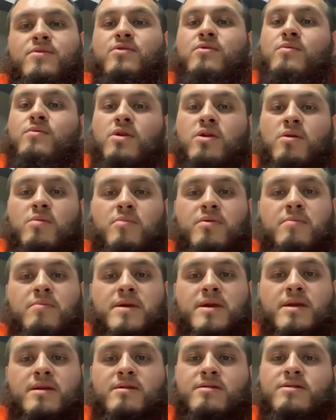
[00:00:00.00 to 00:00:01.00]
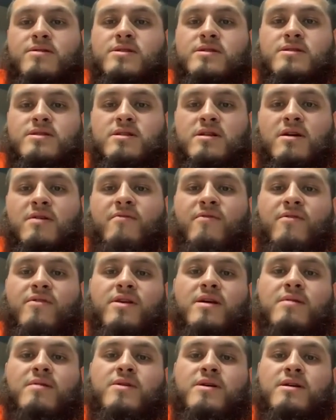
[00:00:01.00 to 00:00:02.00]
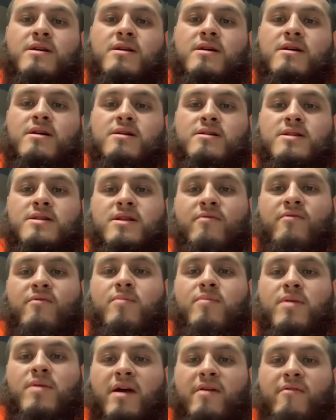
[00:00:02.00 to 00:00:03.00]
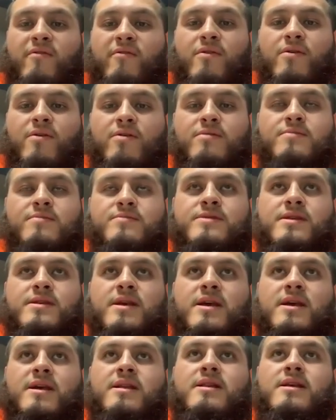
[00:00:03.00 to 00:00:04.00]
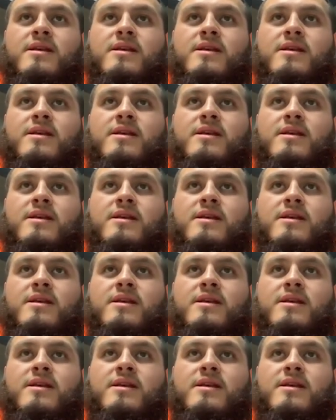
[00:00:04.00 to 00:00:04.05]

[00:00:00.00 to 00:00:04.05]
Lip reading: world premieres and stuff for them on different platforms. And,